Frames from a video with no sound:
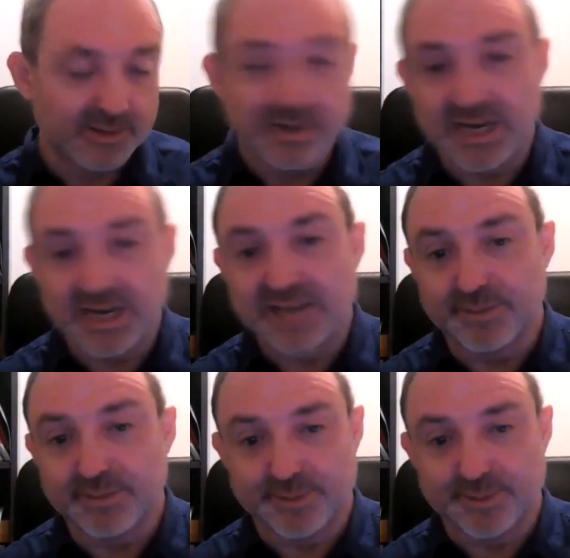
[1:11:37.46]
And in
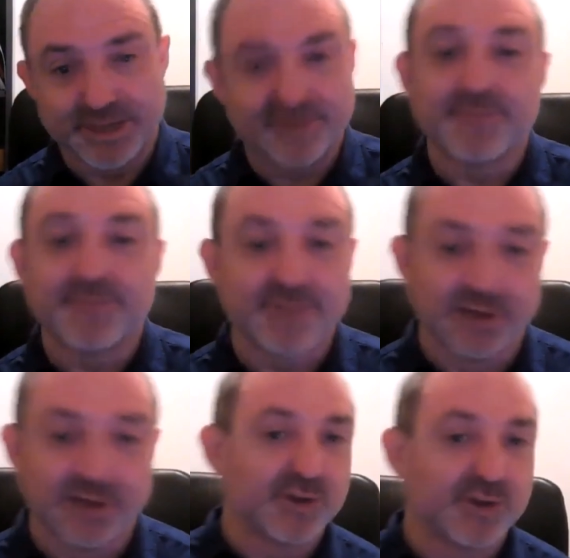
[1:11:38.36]
most beers,
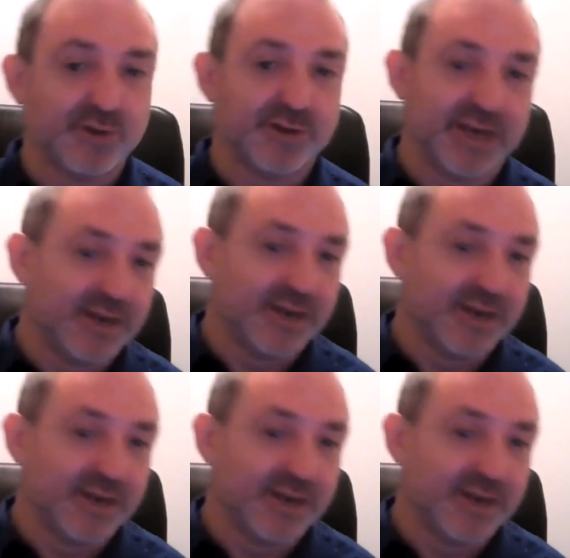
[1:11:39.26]
those are a good thing.